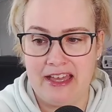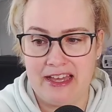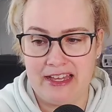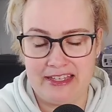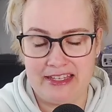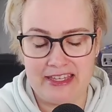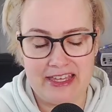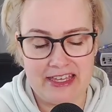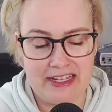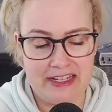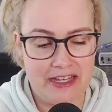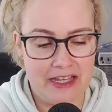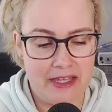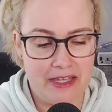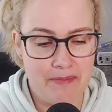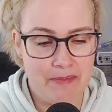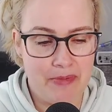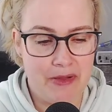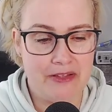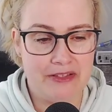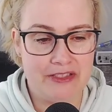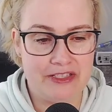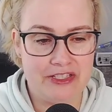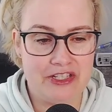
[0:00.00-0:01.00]
Again, I
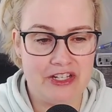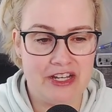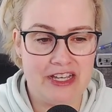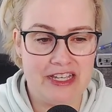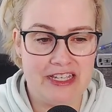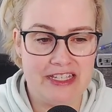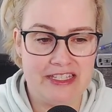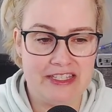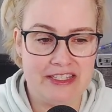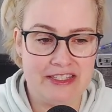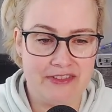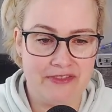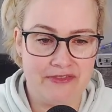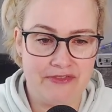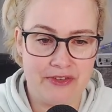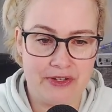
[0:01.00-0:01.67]
apologize